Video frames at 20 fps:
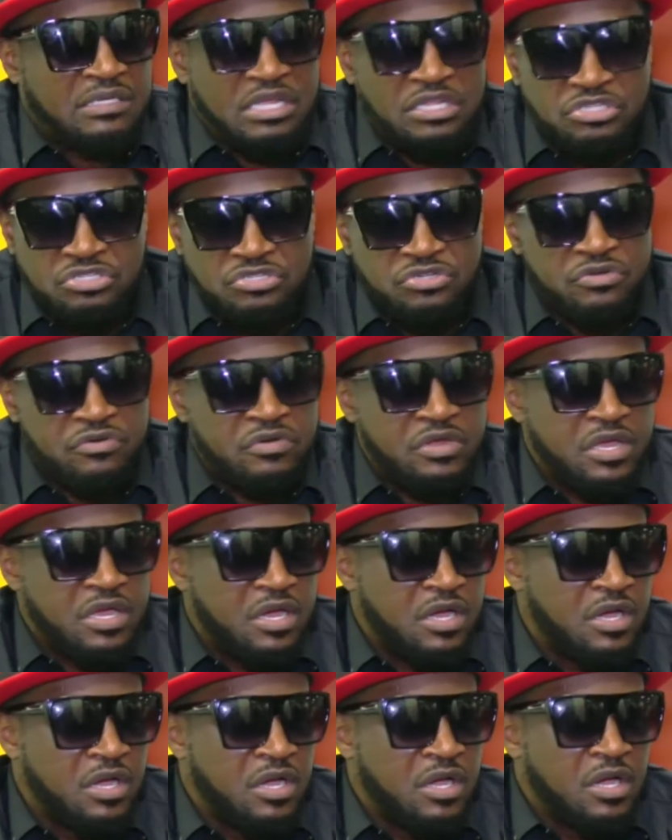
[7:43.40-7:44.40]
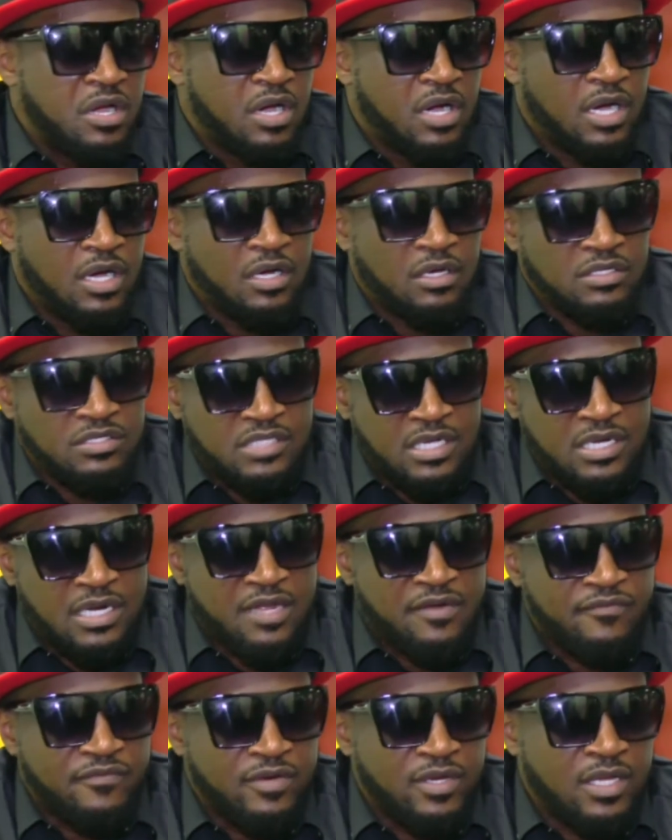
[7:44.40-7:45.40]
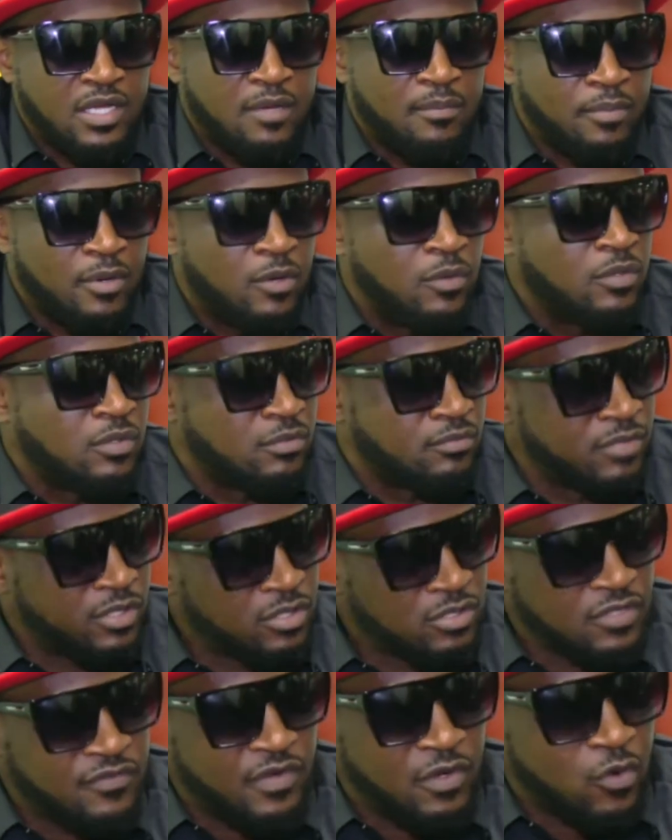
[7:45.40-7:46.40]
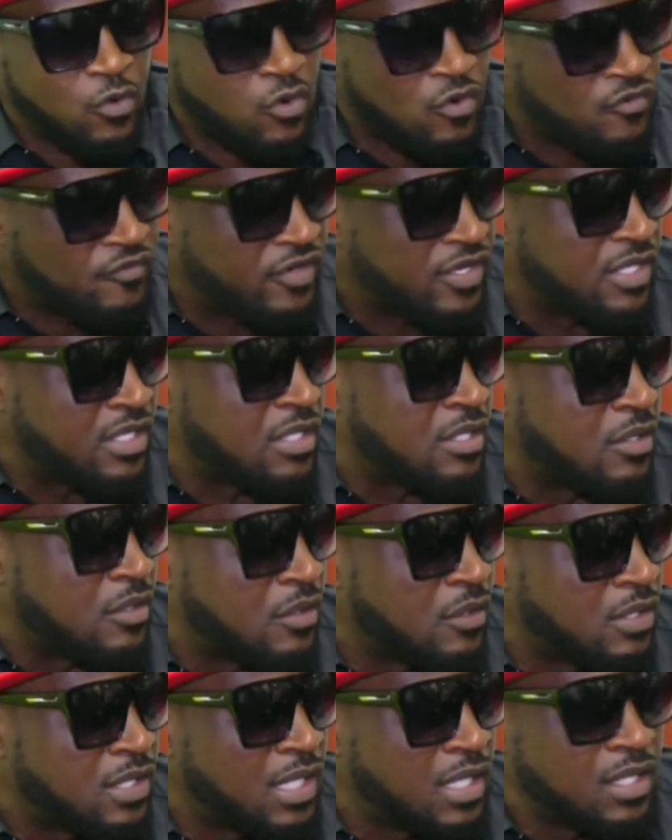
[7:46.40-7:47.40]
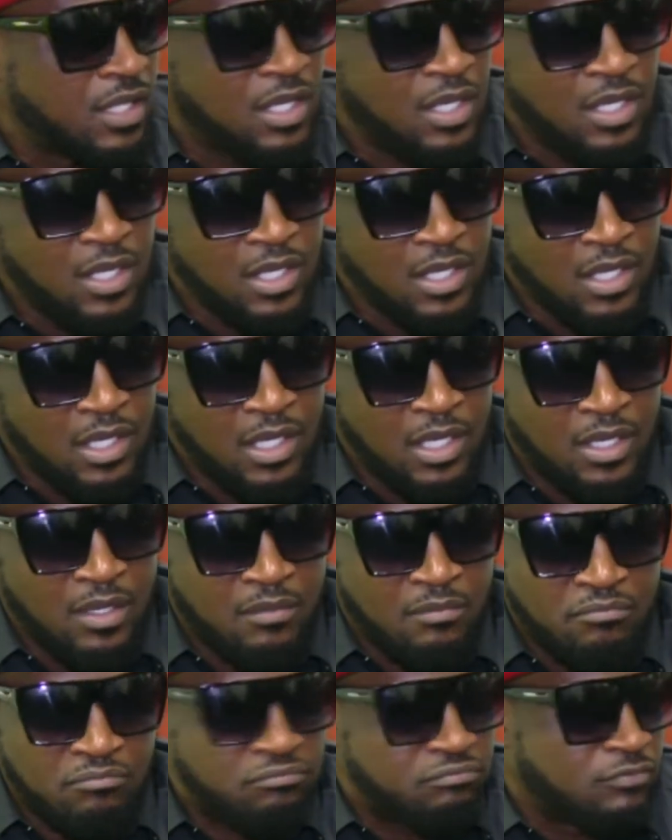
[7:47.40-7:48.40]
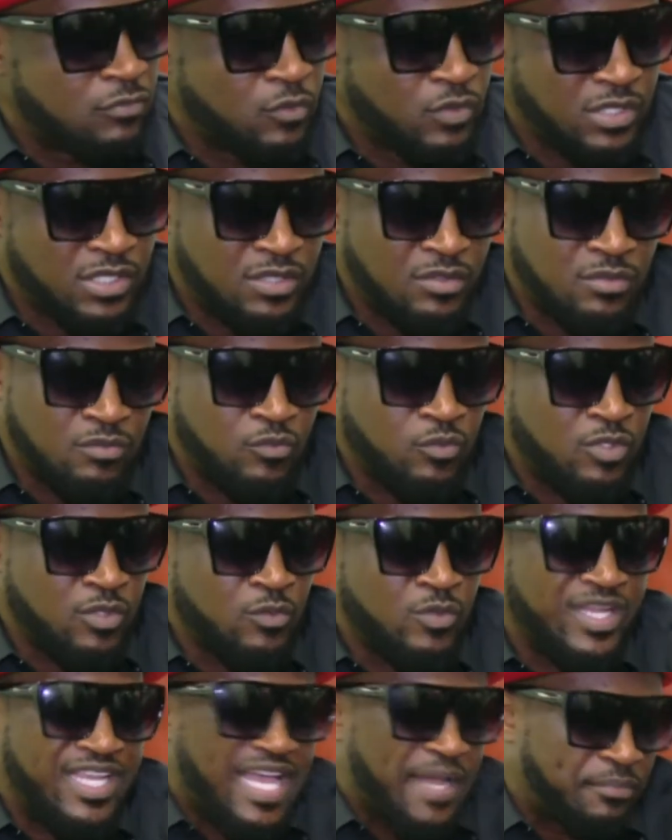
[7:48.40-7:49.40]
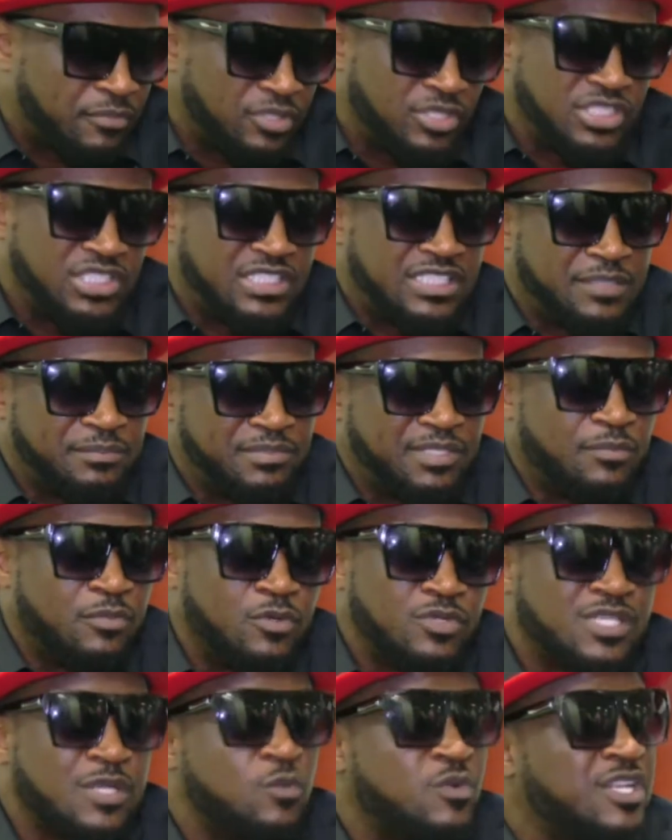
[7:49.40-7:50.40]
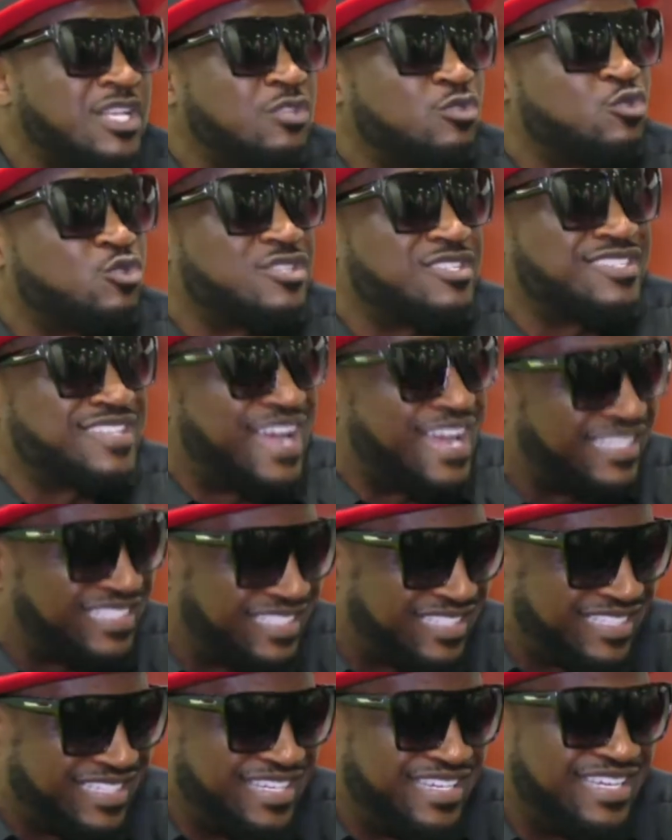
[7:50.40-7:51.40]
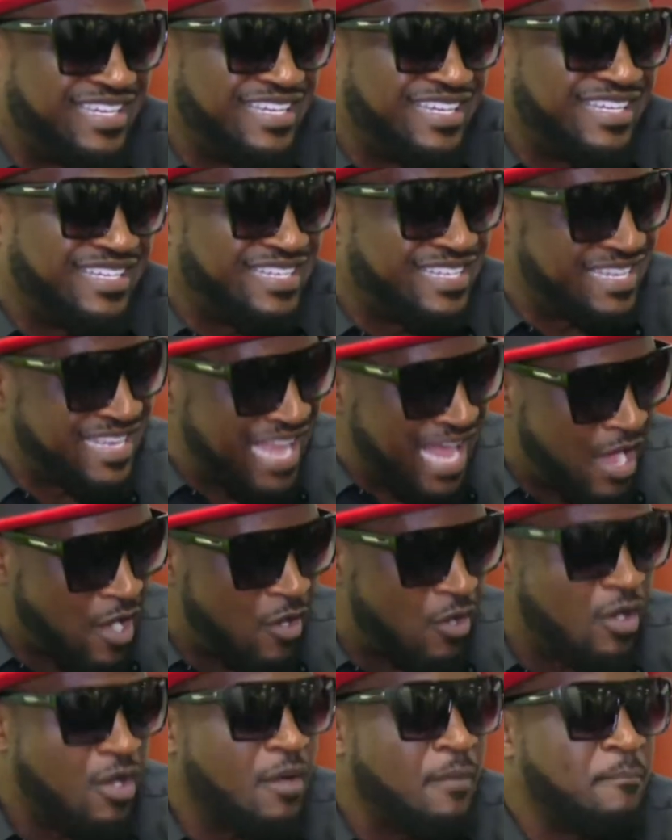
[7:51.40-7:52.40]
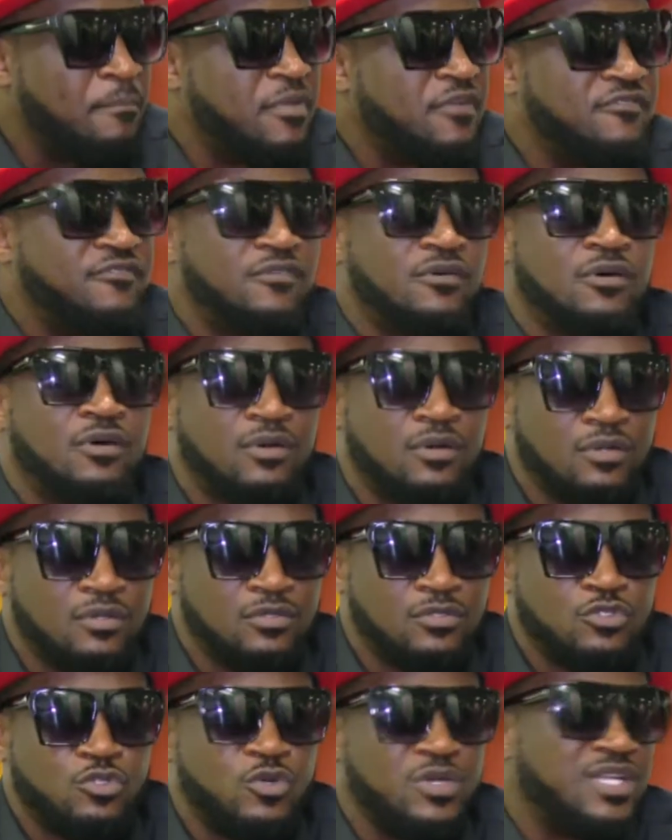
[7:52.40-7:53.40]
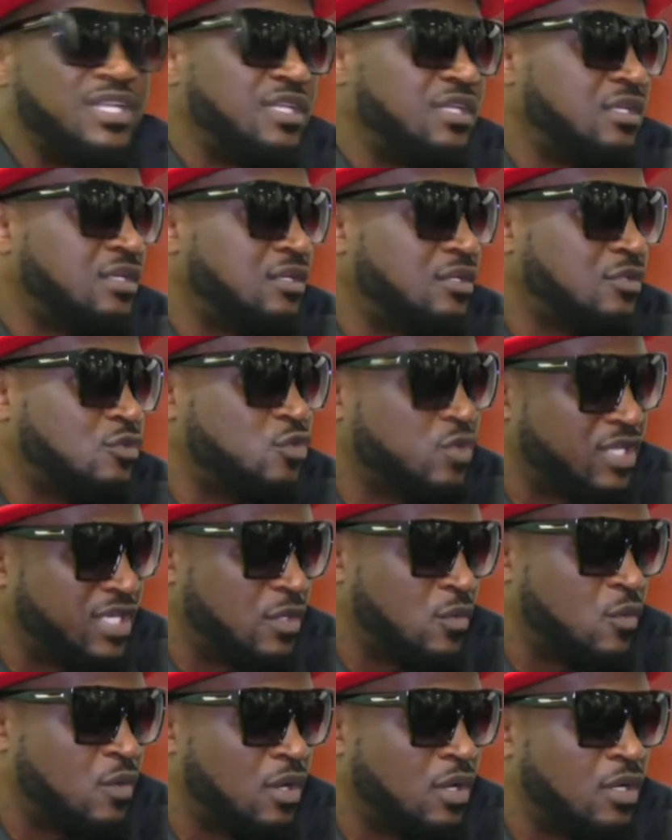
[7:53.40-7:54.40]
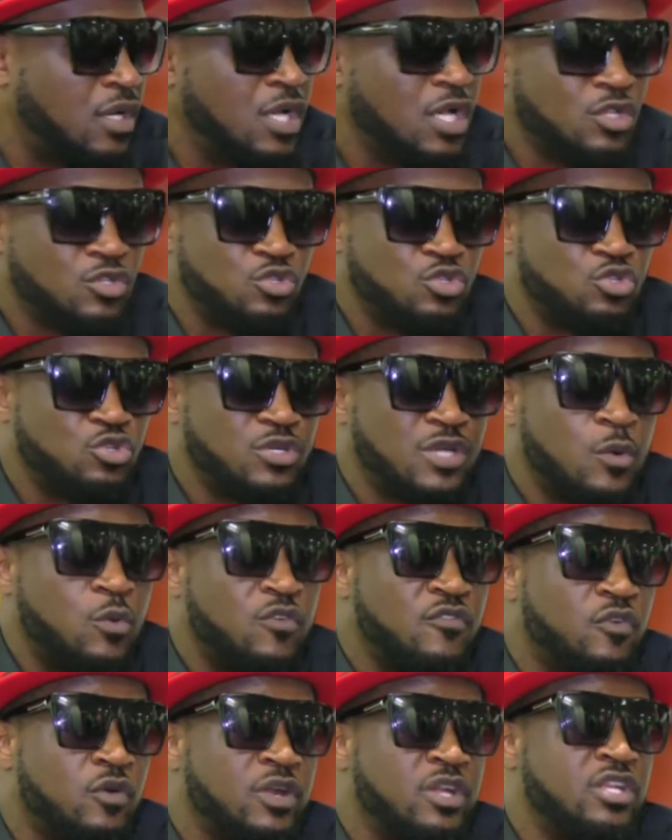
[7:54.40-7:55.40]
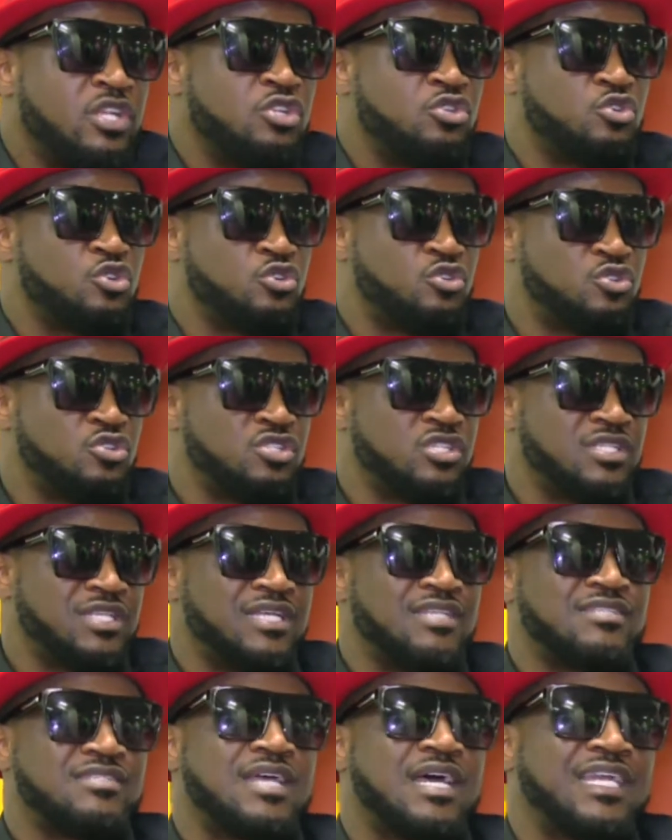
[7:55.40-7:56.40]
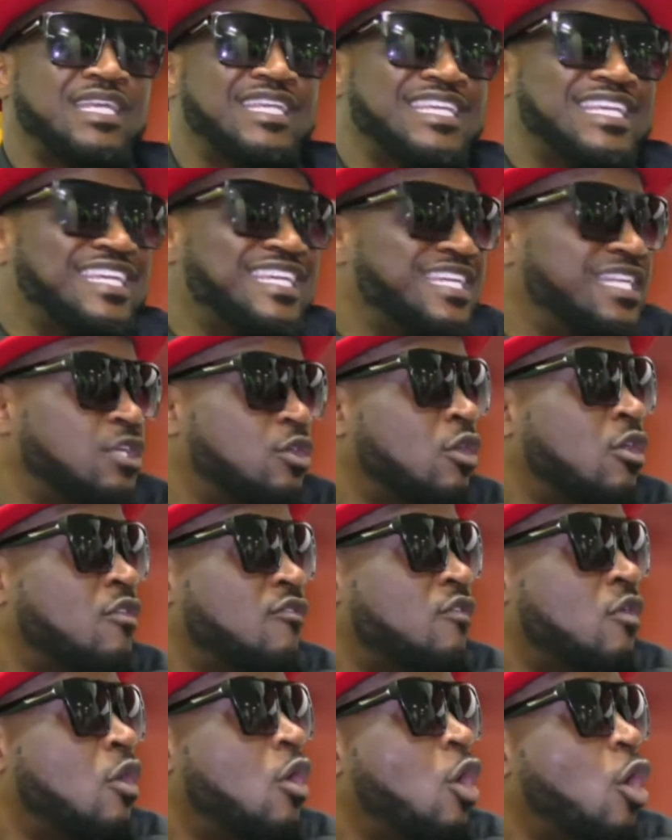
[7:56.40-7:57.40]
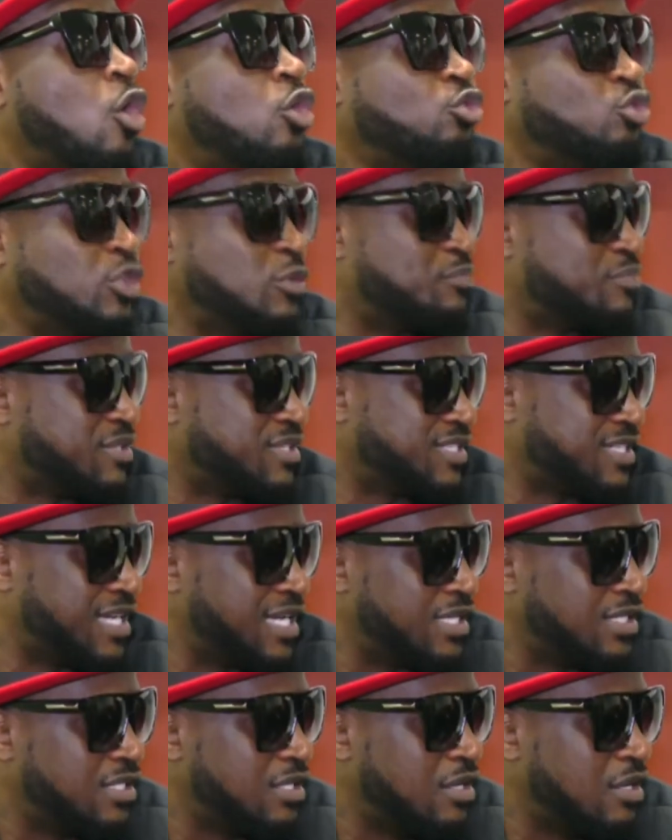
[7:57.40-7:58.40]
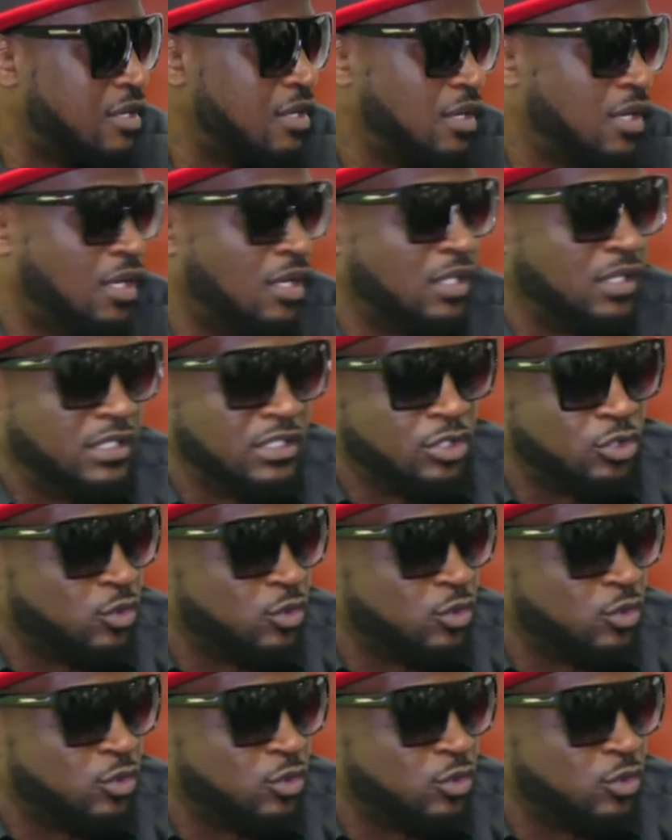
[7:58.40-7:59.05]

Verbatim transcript: Nigeria, uh, South Africa, but because of the COVID and all that, um, we, we kept on shifting. But we said we need to start now before 2021 to show that we've already introduced it and start kicking it off 100% uh, in